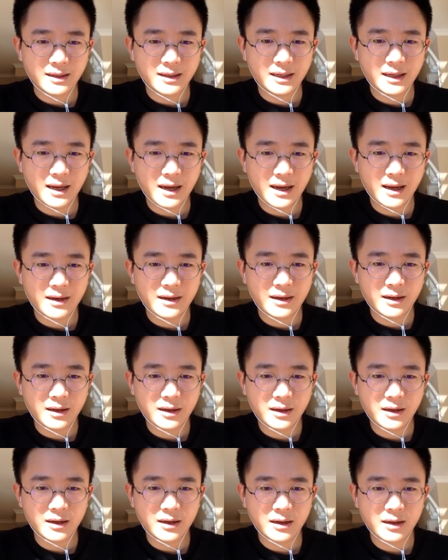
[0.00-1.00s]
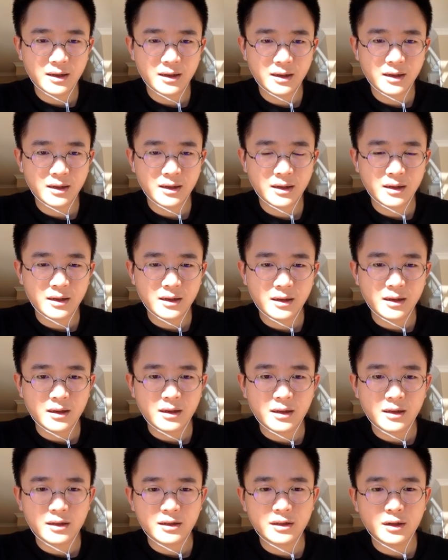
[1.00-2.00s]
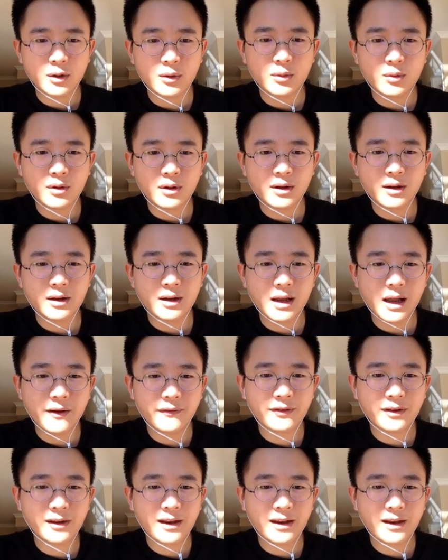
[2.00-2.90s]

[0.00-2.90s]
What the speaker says: the end, so after